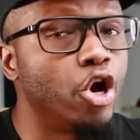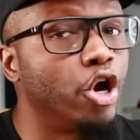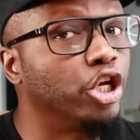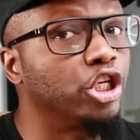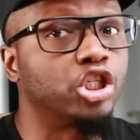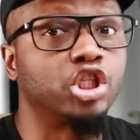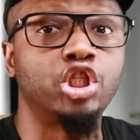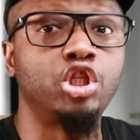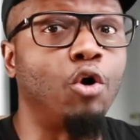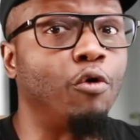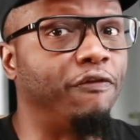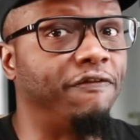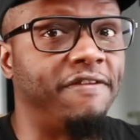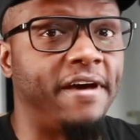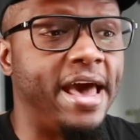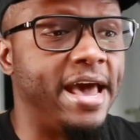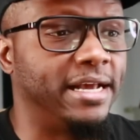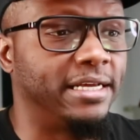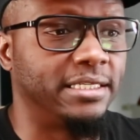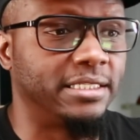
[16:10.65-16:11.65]
So
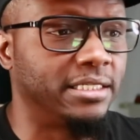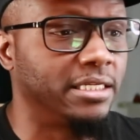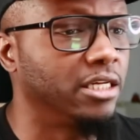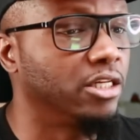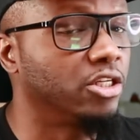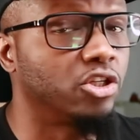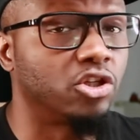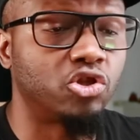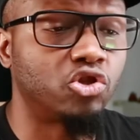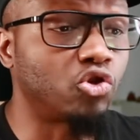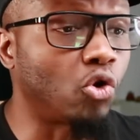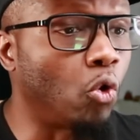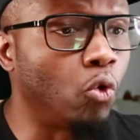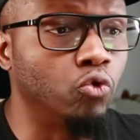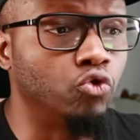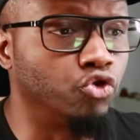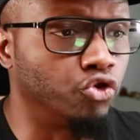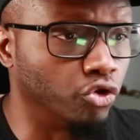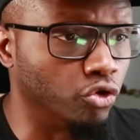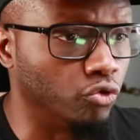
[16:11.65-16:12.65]
facts, so
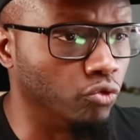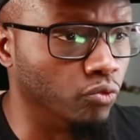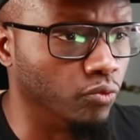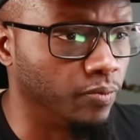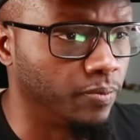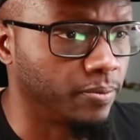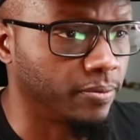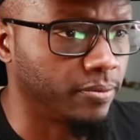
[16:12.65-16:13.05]
true.